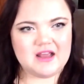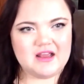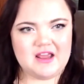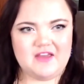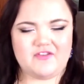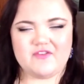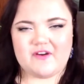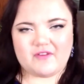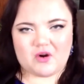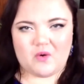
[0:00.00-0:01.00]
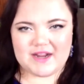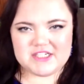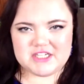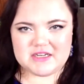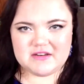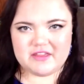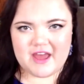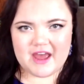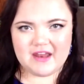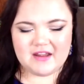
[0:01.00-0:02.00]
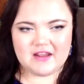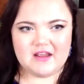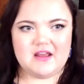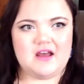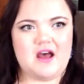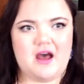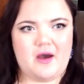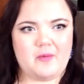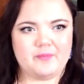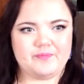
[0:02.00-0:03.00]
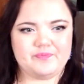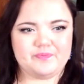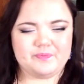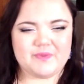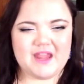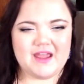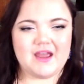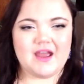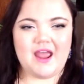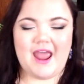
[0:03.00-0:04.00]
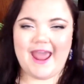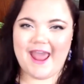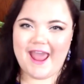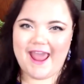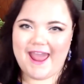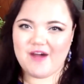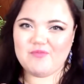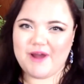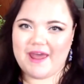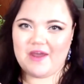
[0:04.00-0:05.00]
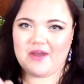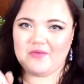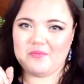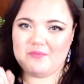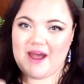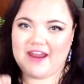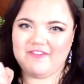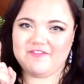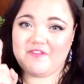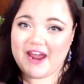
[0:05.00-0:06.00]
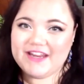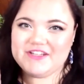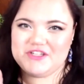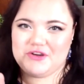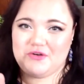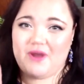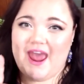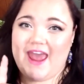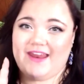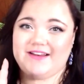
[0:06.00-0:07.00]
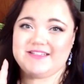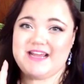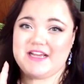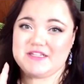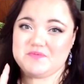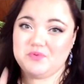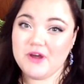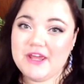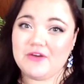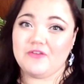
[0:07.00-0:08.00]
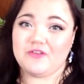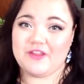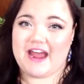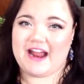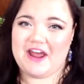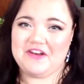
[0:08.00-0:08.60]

if you've ever questioned that, um, Amway might find you and exploit you for that kind of